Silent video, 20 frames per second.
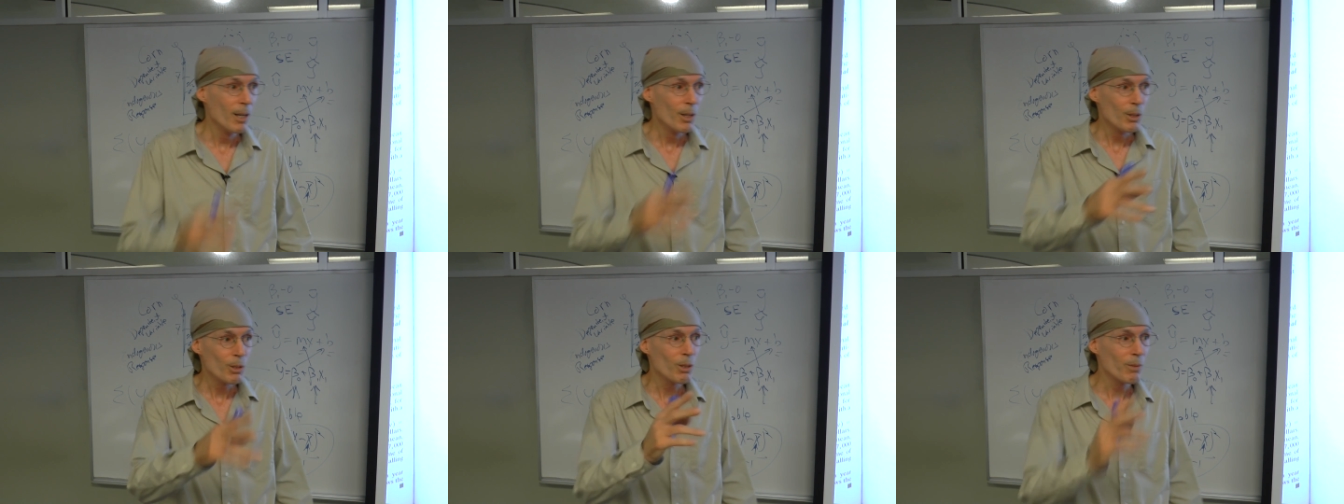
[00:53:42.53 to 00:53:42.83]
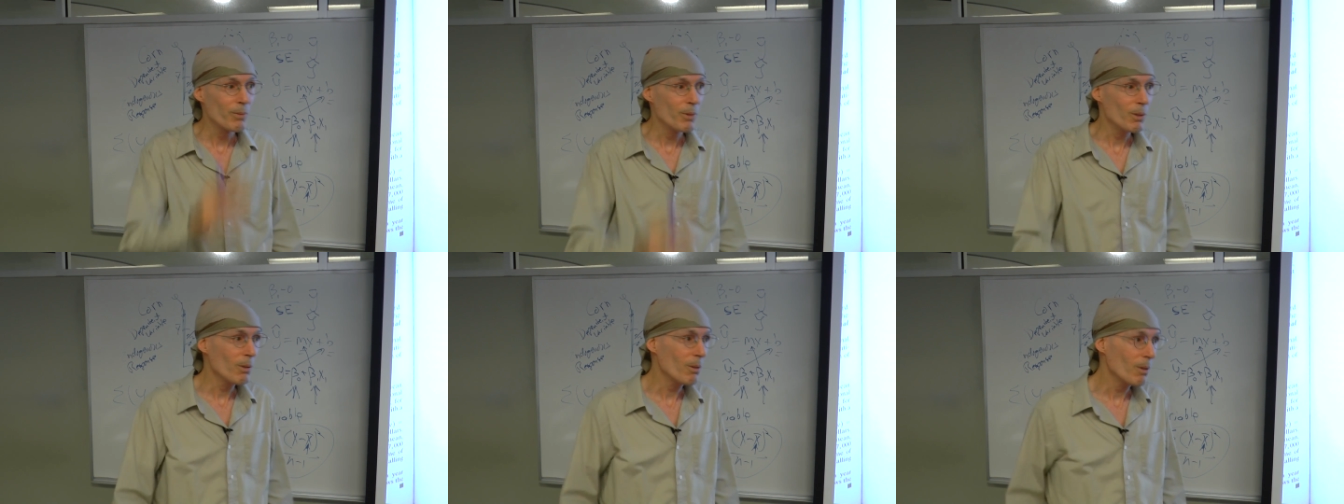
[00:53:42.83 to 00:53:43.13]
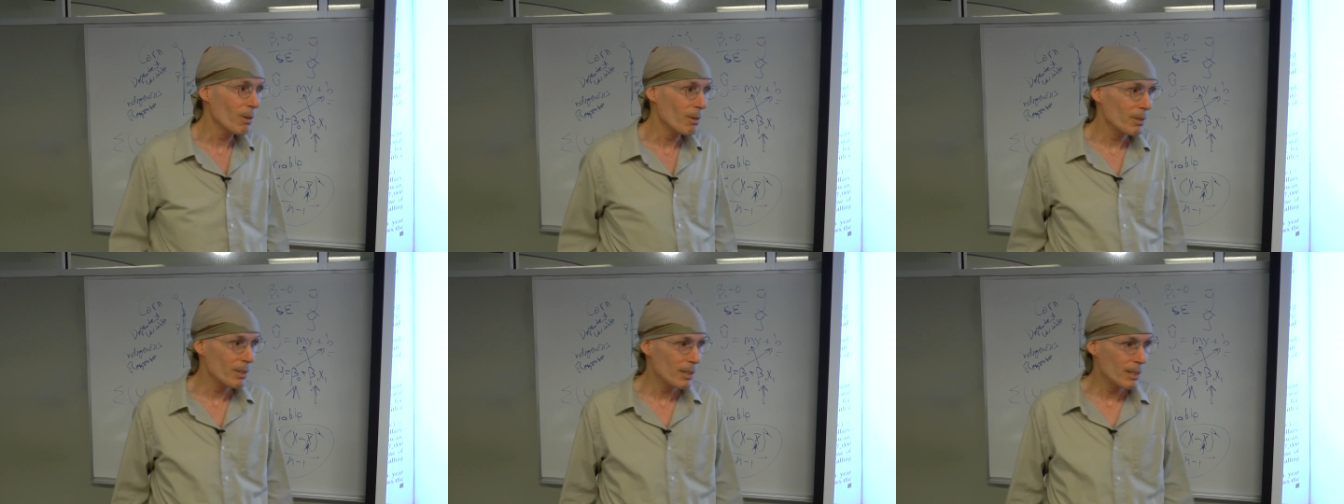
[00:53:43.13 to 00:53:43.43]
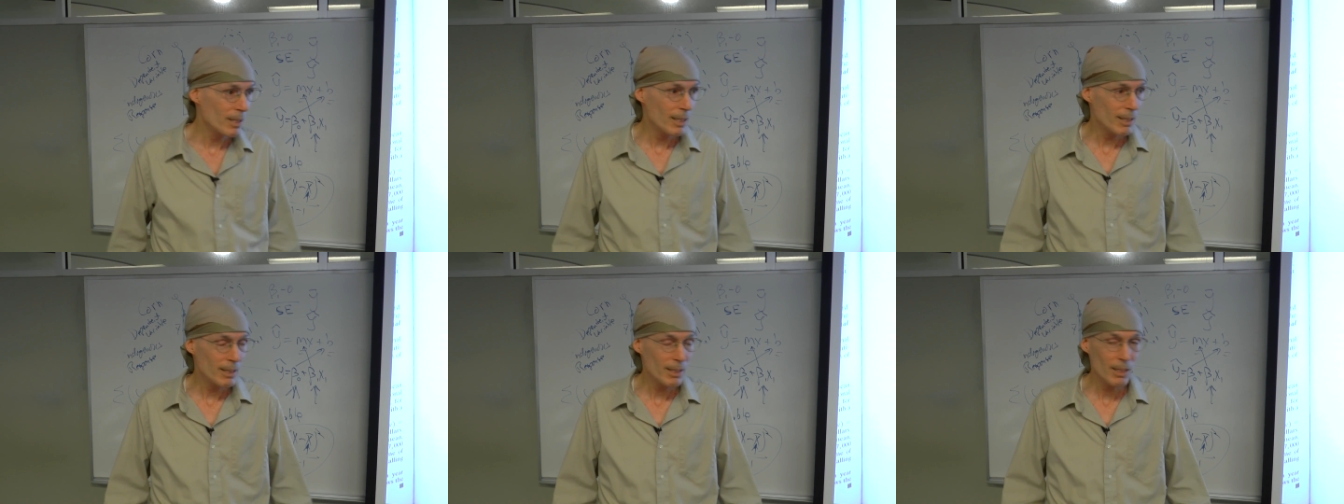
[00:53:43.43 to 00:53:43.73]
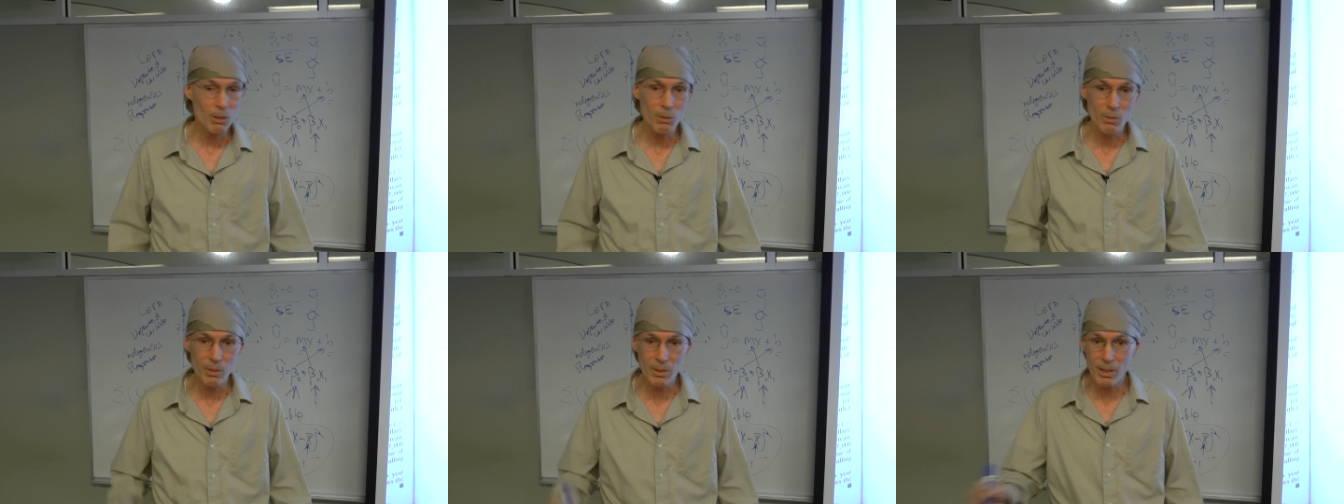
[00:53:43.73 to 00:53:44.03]
So if you thought
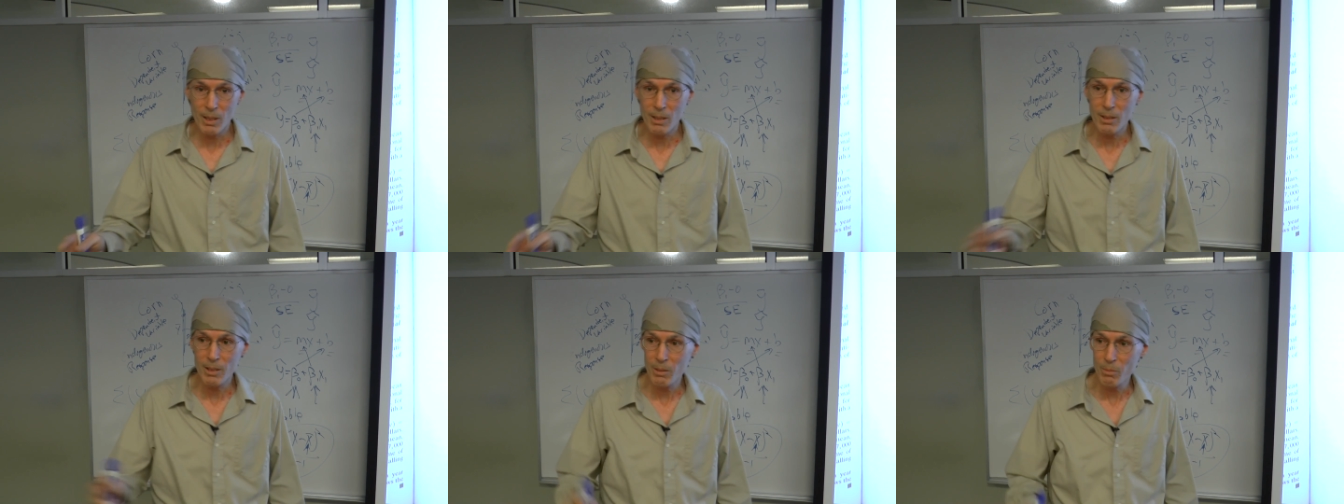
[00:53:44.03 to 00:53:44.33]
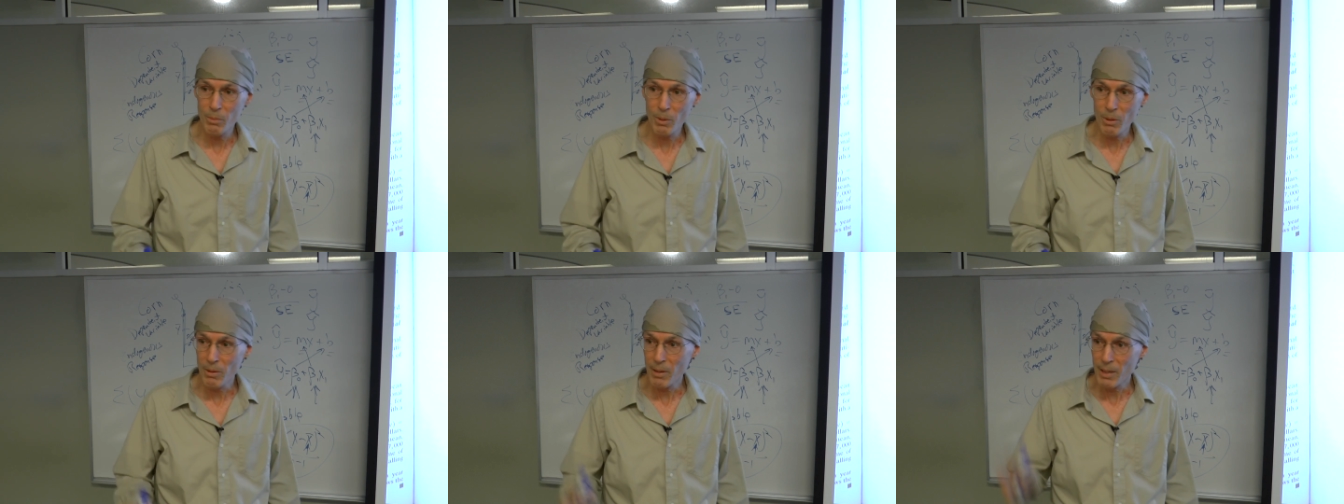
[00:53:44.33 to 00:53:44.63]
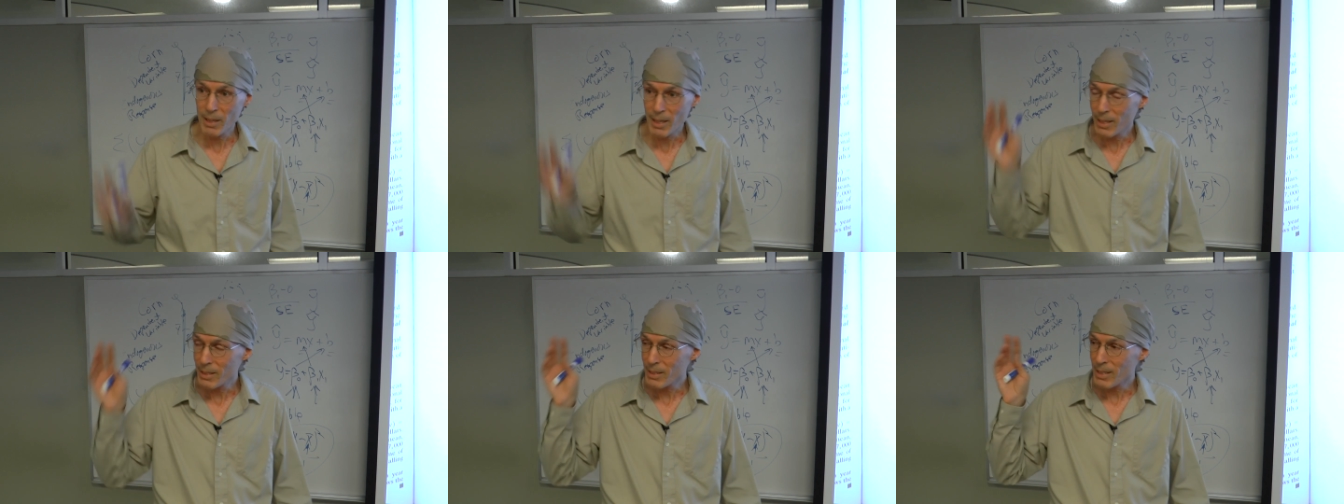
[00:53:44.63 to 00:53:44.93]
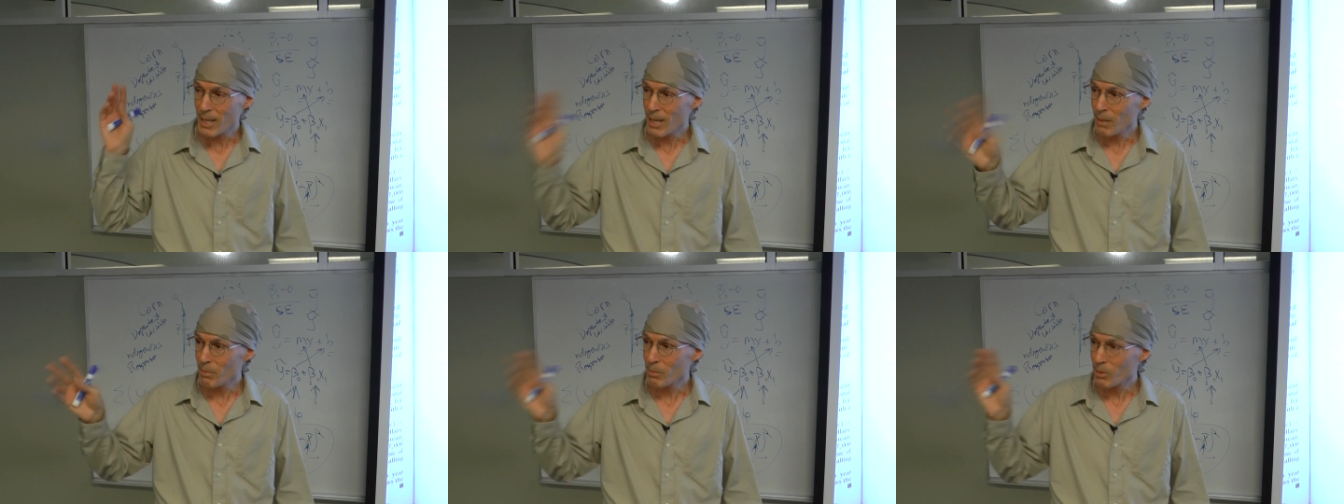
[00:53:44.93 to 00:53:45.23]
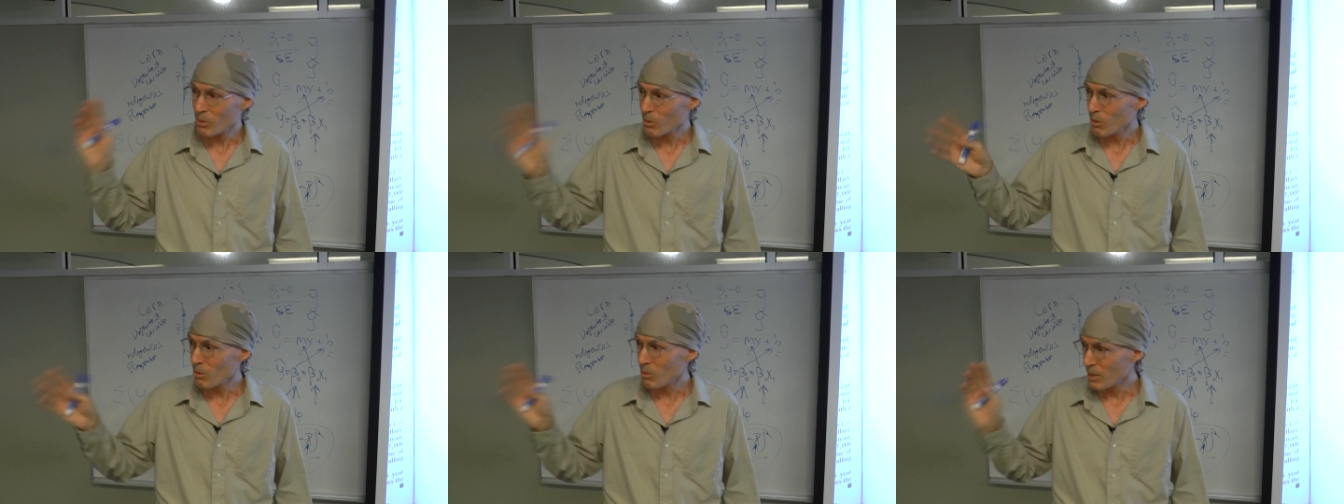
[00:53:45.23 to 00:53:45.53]
statistics was dull and boring, it's
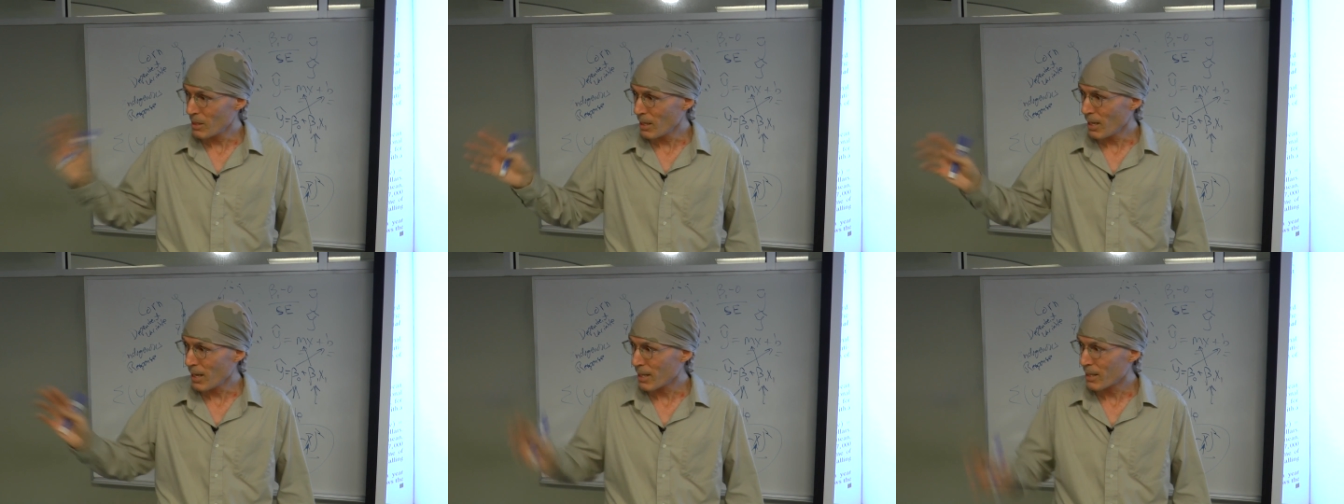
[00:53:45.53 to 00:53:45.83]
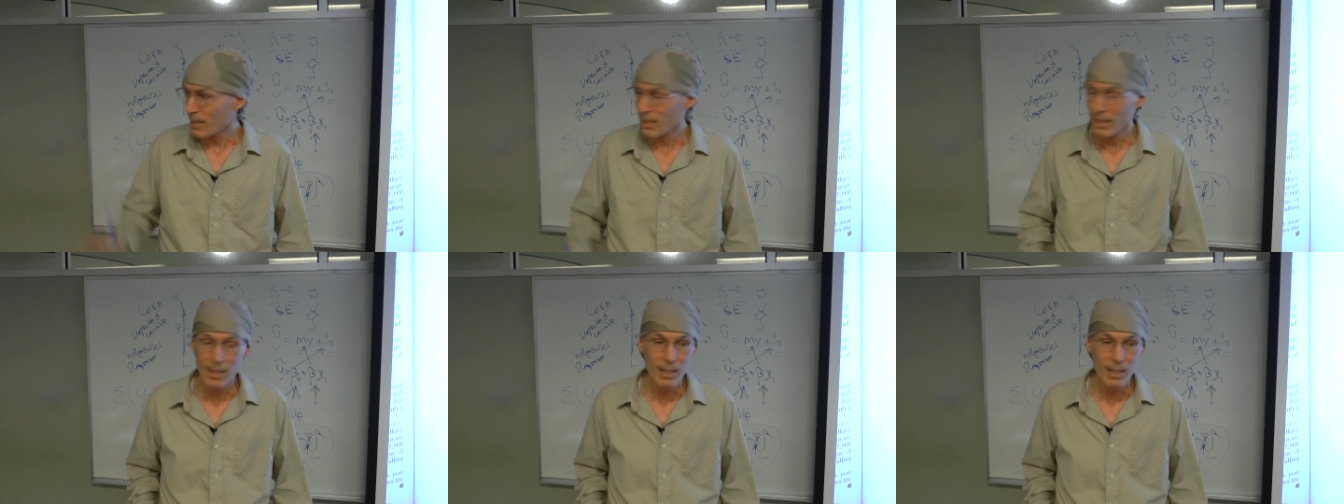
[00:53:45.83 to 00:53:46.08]
absolutely not.